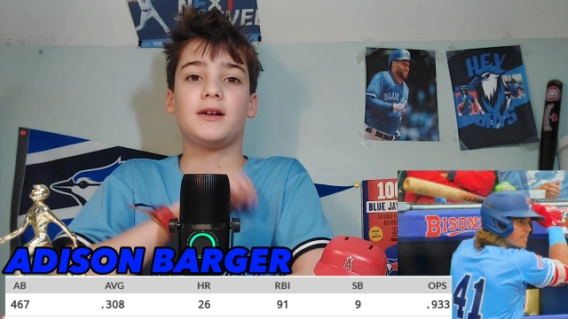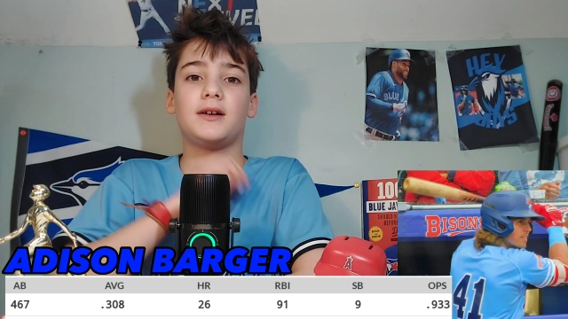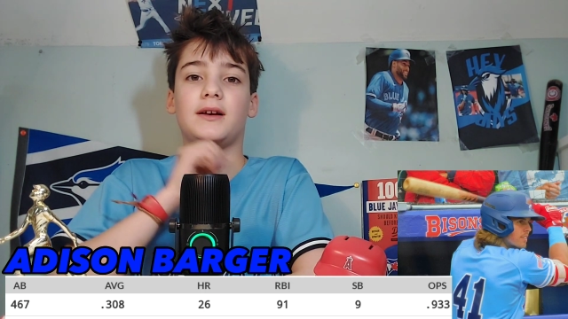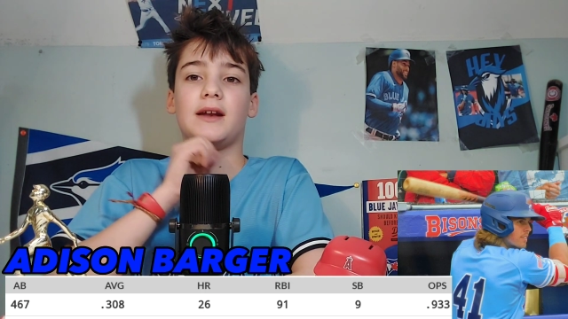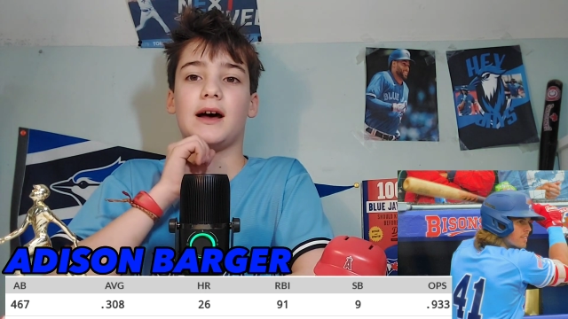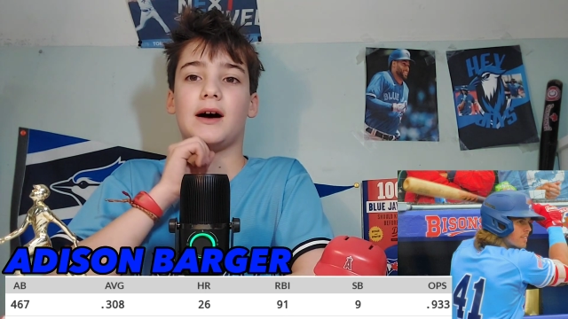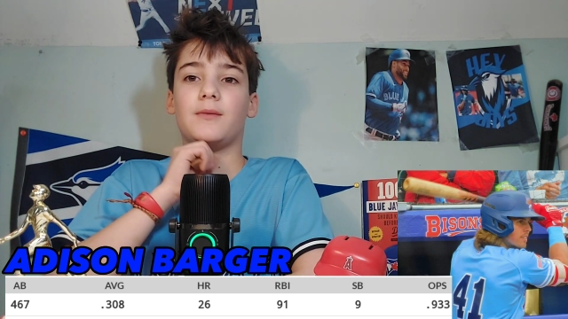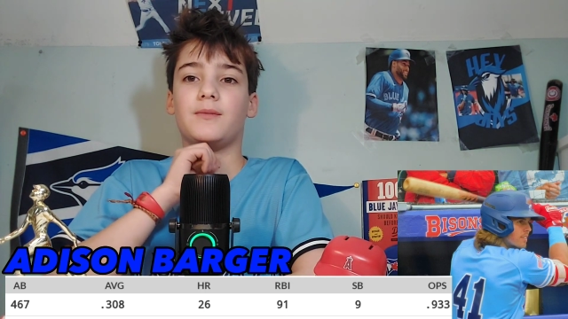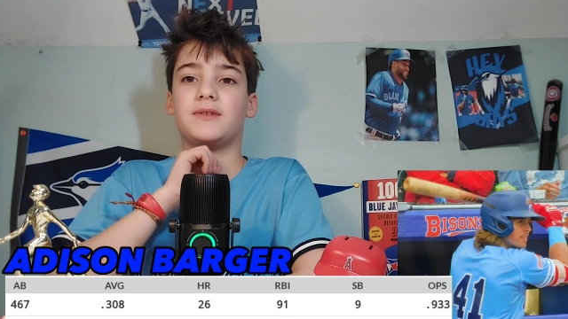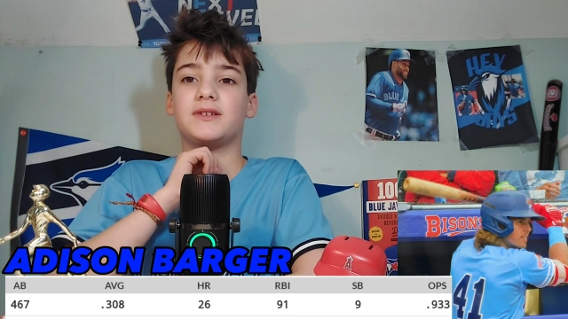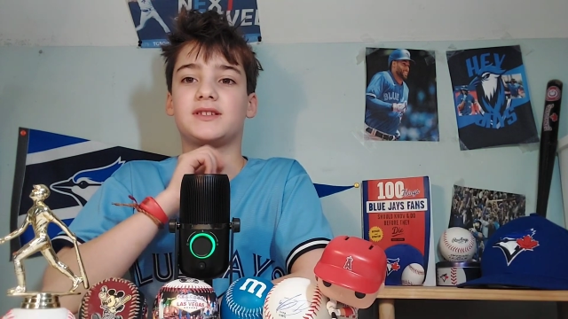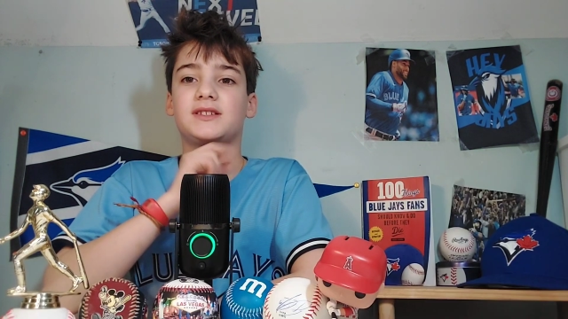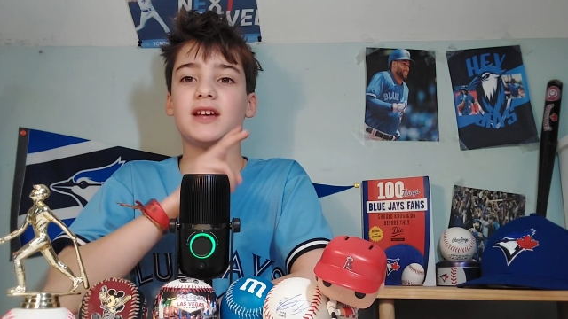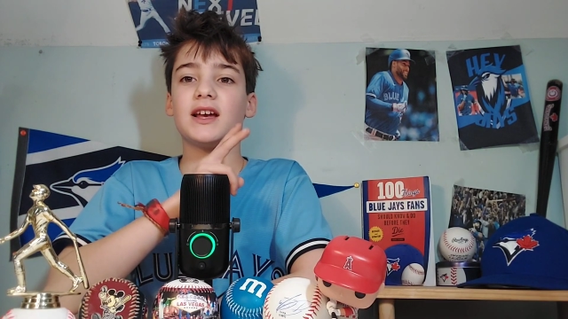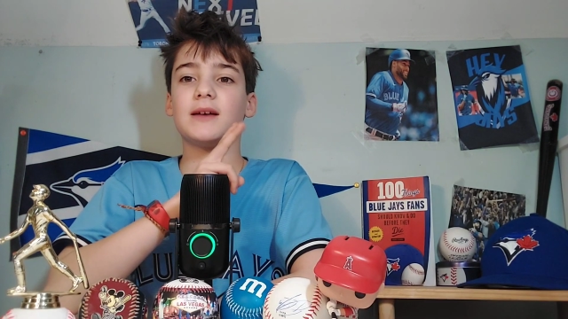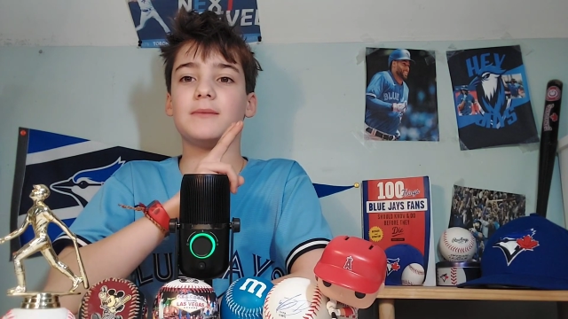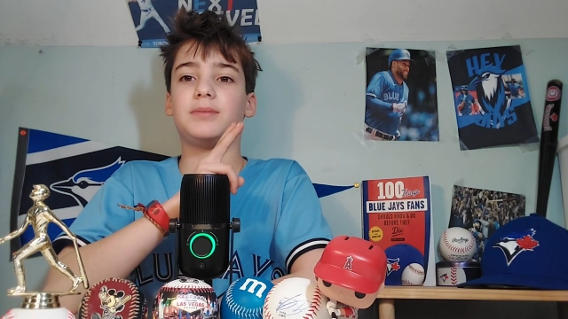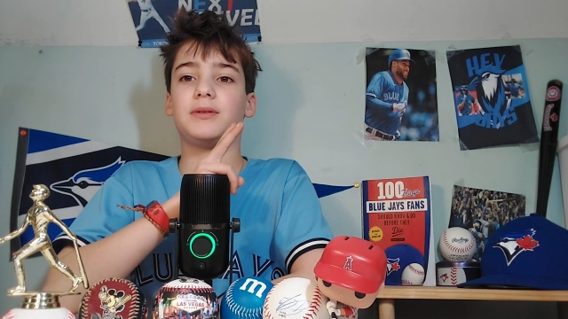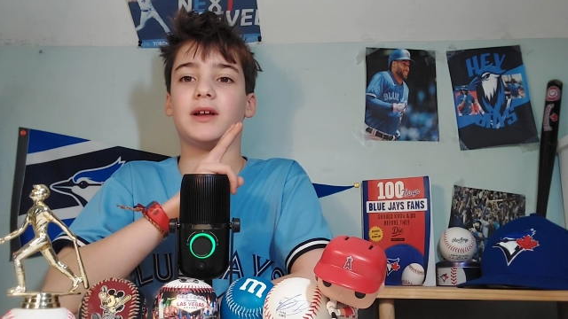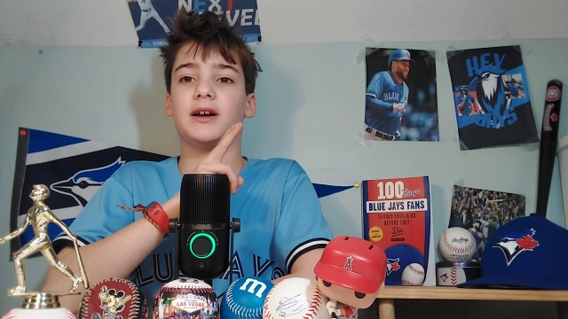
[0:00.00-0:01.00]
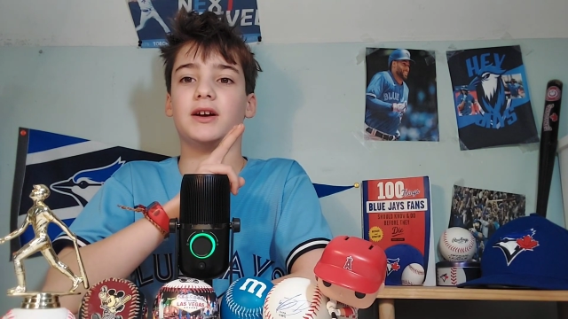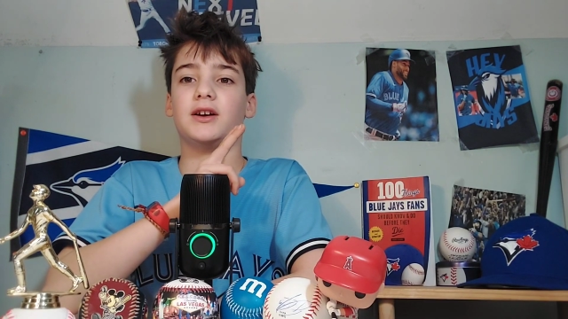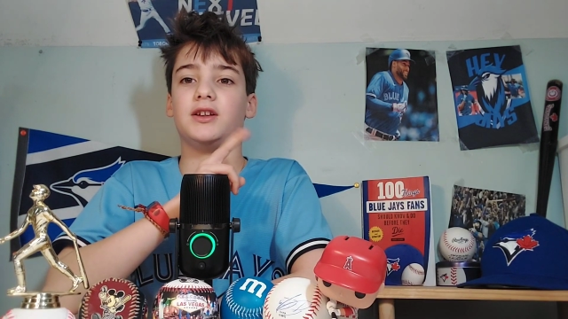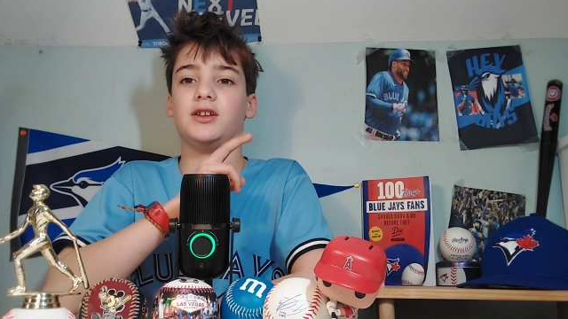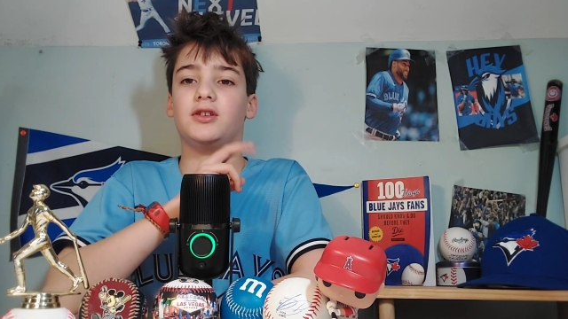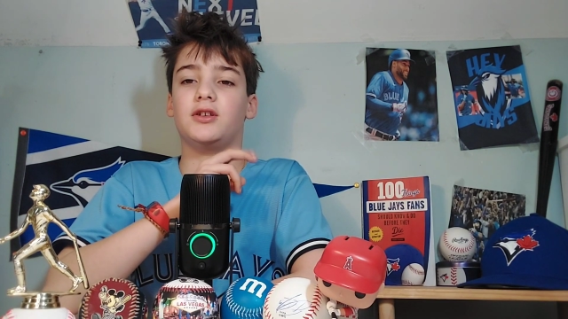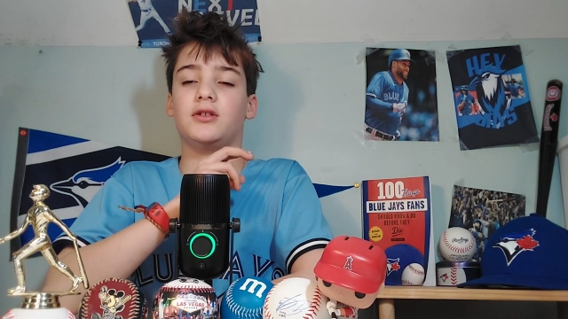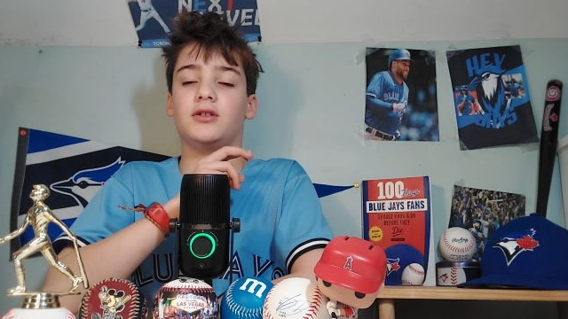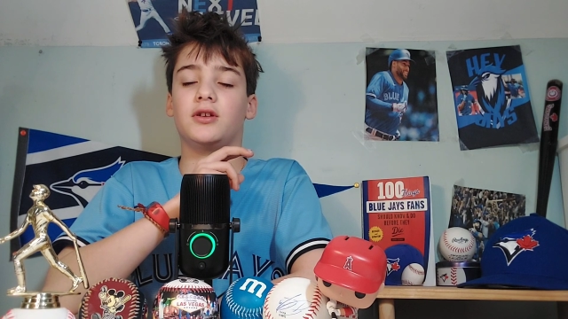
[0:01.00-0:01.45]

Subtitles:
Now, the second player to